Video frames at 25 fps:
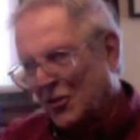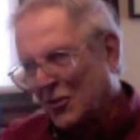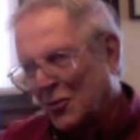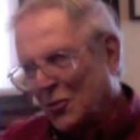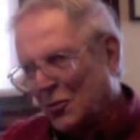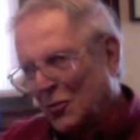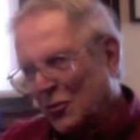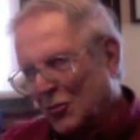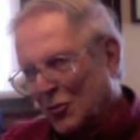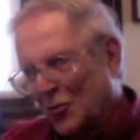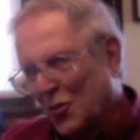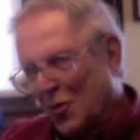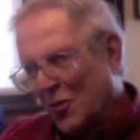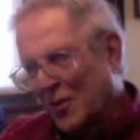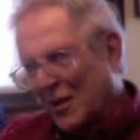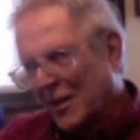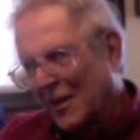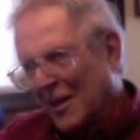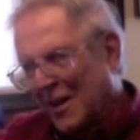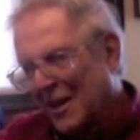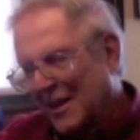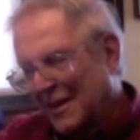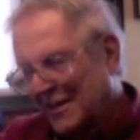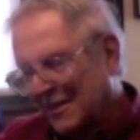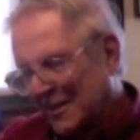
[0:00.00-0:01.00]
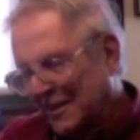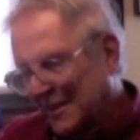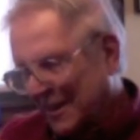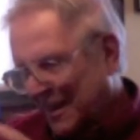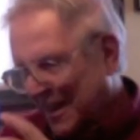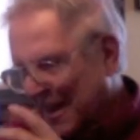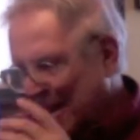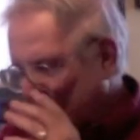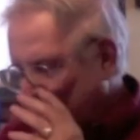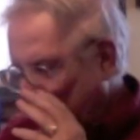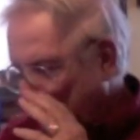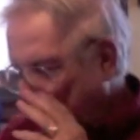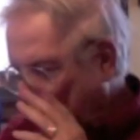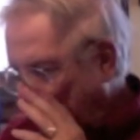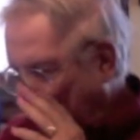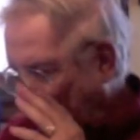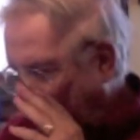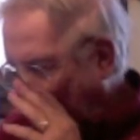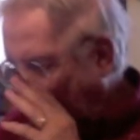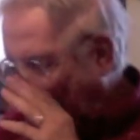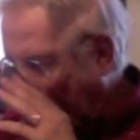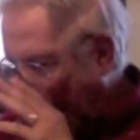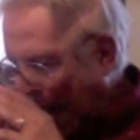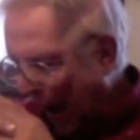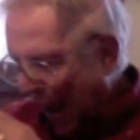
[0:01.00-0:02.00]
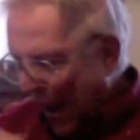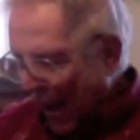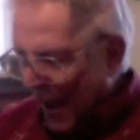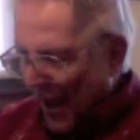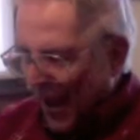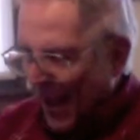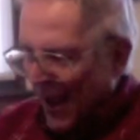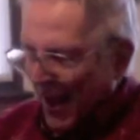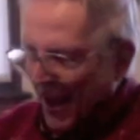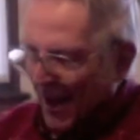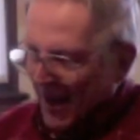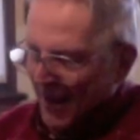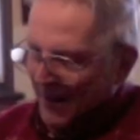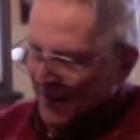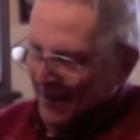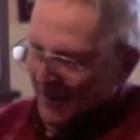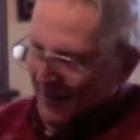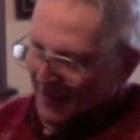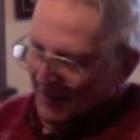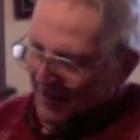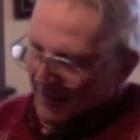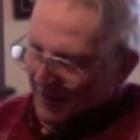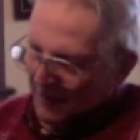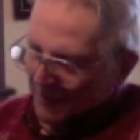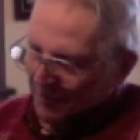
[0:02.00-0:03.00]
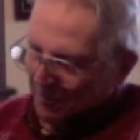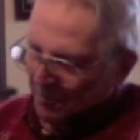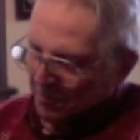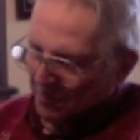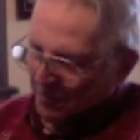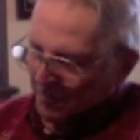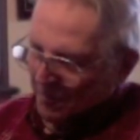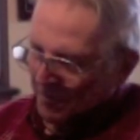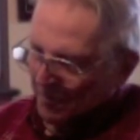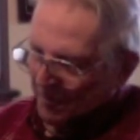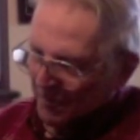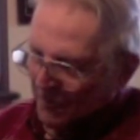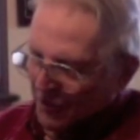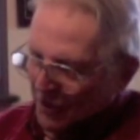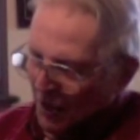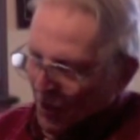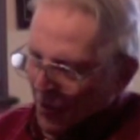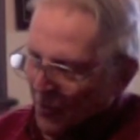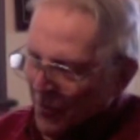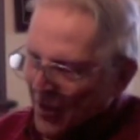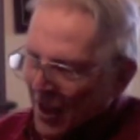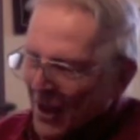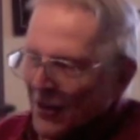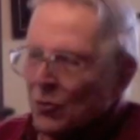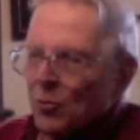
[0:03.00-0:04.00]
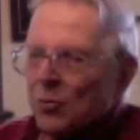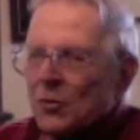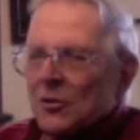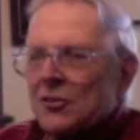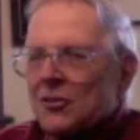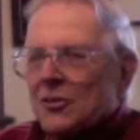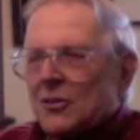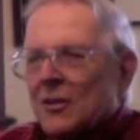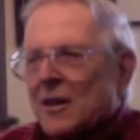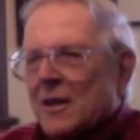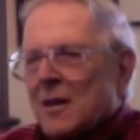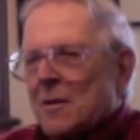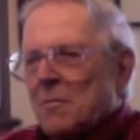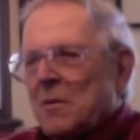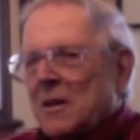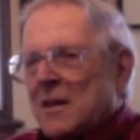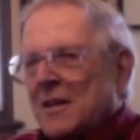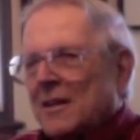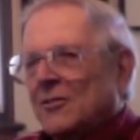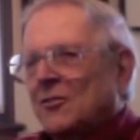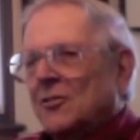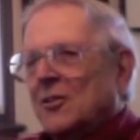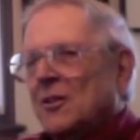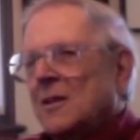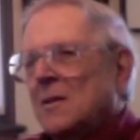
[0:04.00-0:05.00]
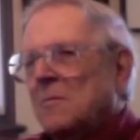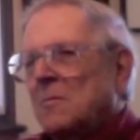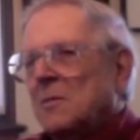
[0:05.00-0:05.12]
two storylines together. And so that's what's going to be. It's going to